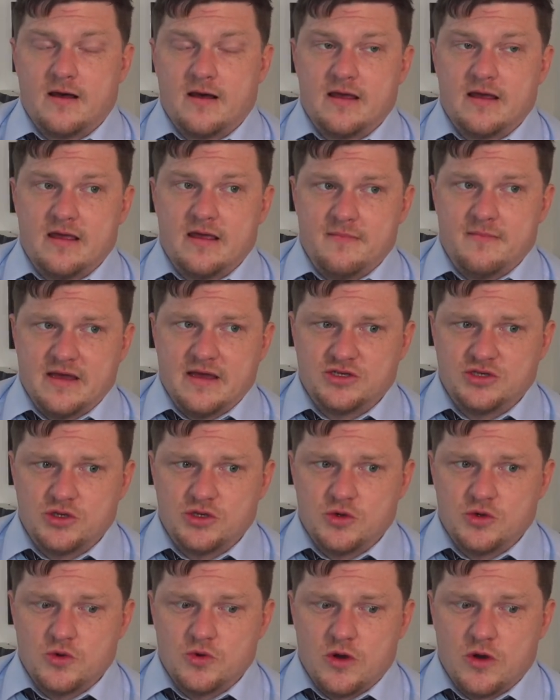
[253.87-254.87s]
inmates
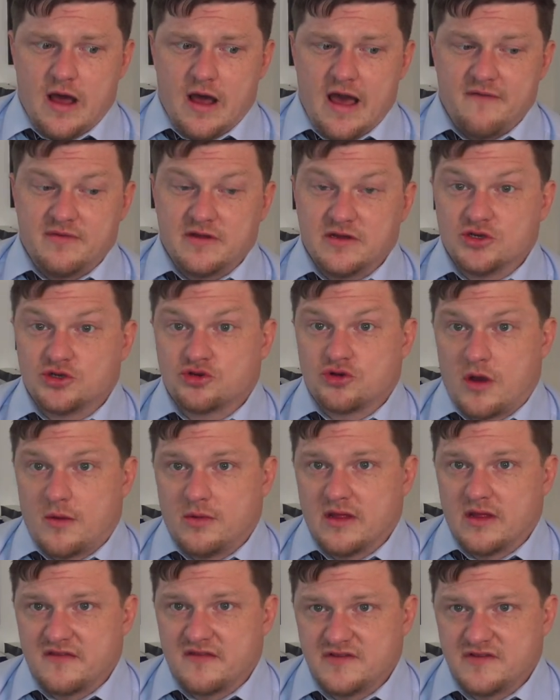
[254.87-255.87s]
who have been in
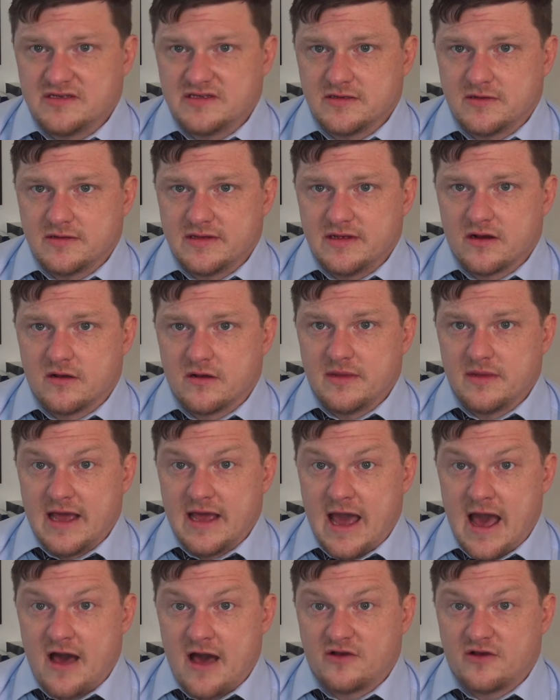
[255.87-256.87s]
trouble at the facility and are being
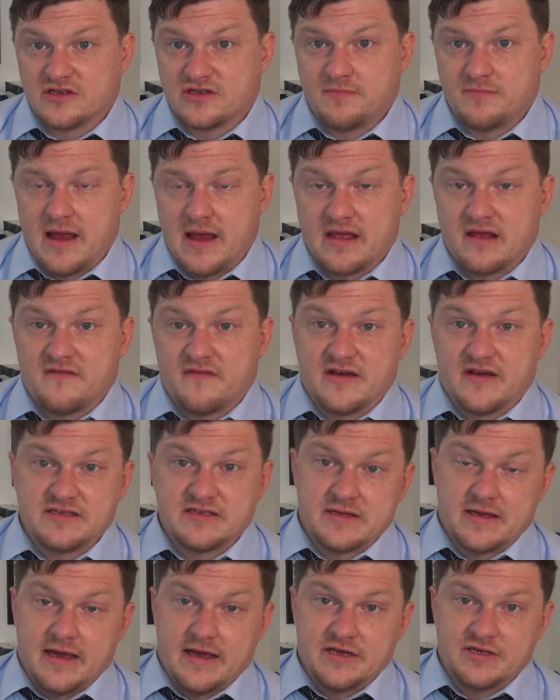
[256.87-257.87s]
housed pending
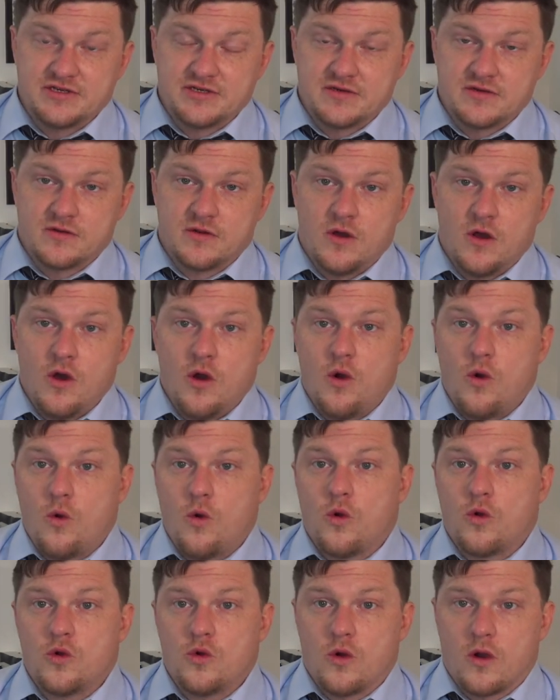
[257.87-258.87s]
investigation,
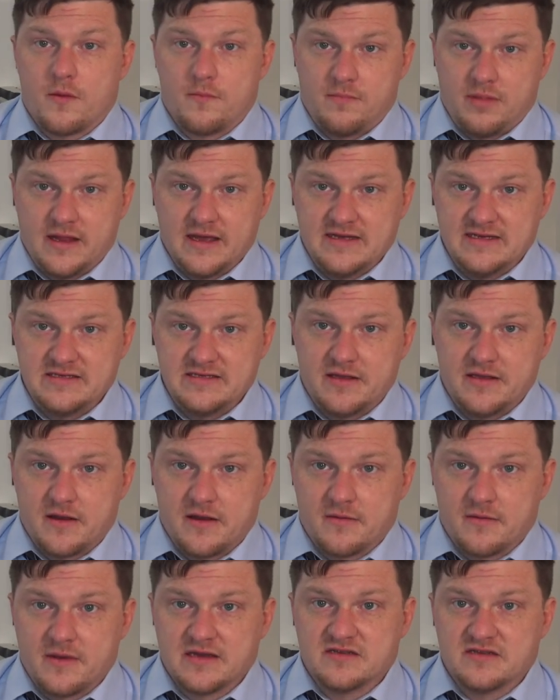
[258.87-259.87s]
or who are placed
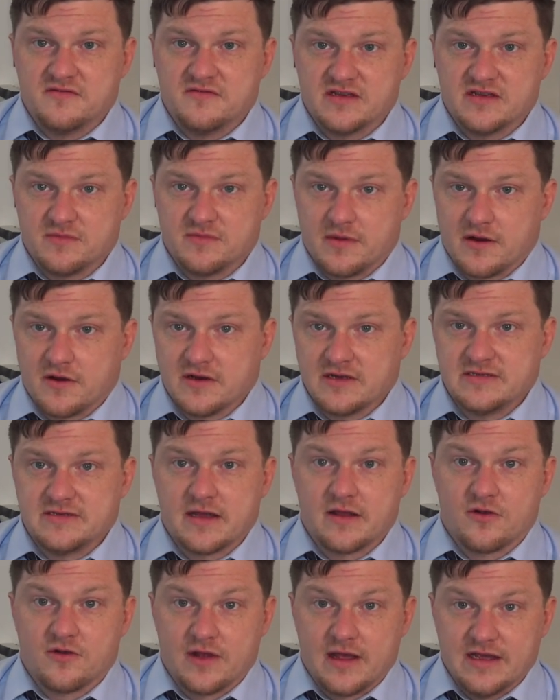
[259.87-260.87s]
there because of disciplinary
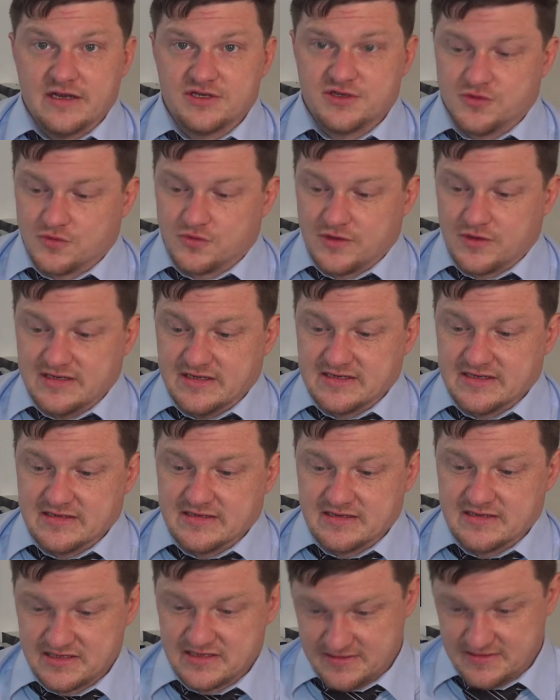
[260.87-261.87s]
segregation
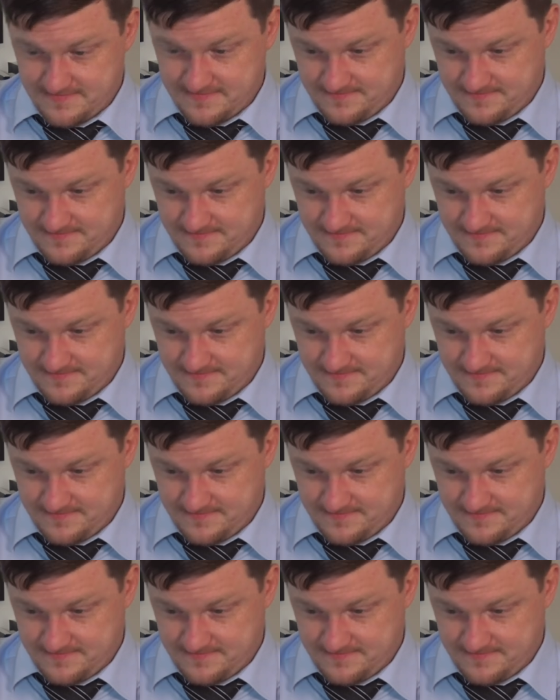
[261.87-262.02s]
reasons.